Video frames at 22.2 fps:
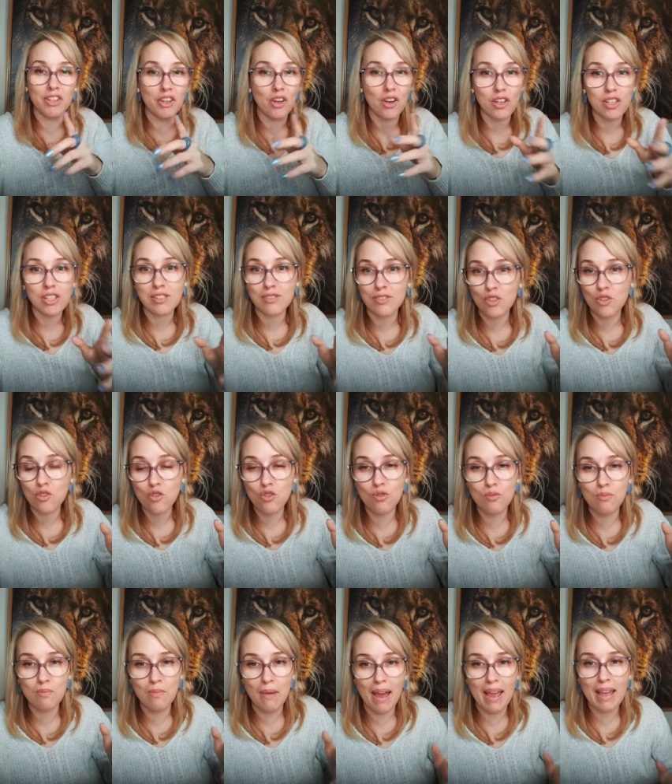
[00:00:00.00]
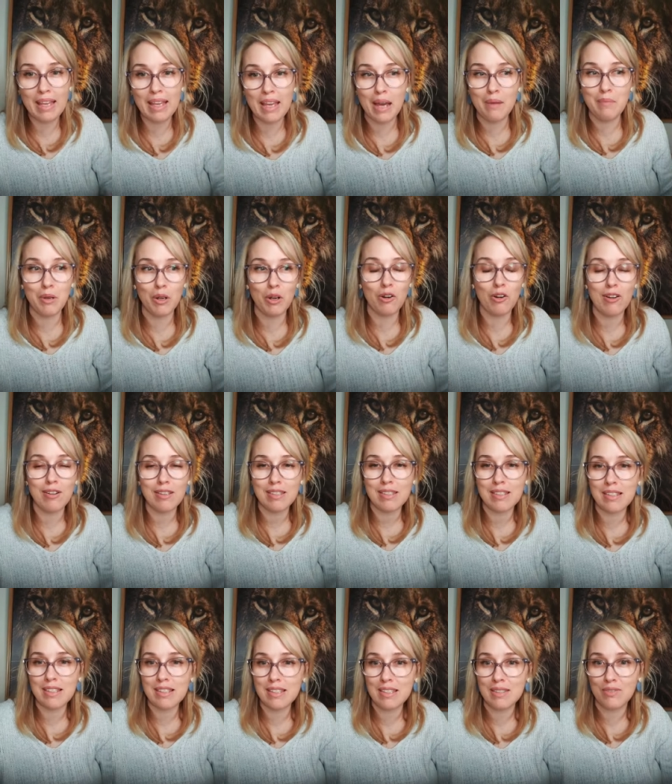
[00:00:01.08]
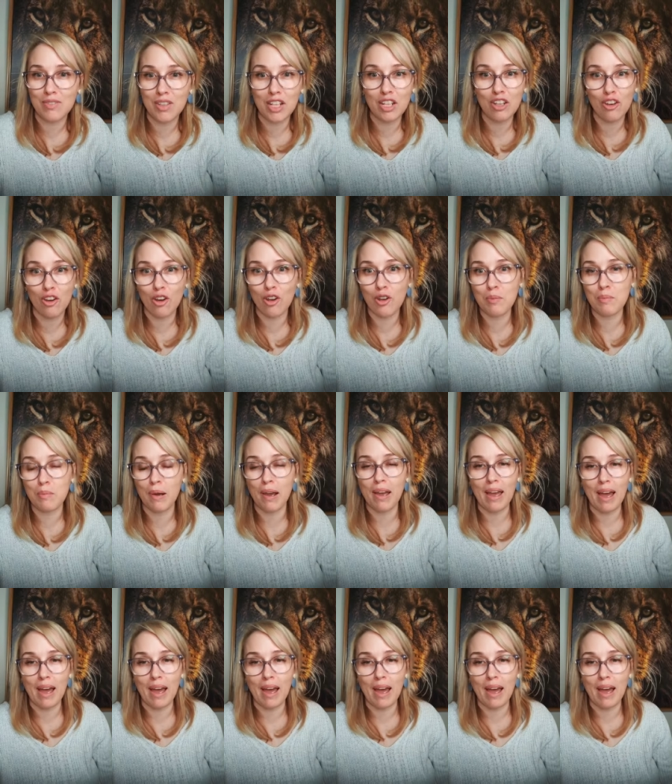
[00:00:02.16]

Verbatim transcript: But for those of you who may come across this video